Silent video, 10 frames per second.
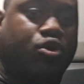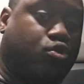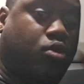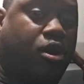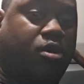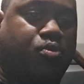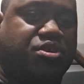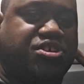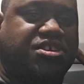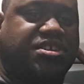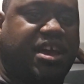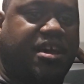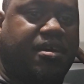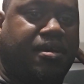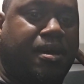You heard what she
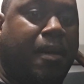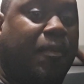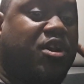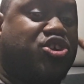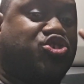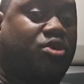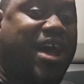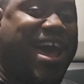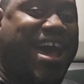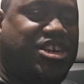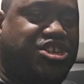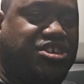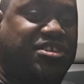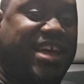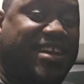said, but it's your
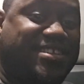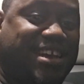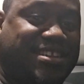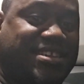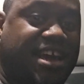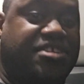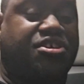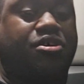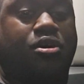actions that dictate to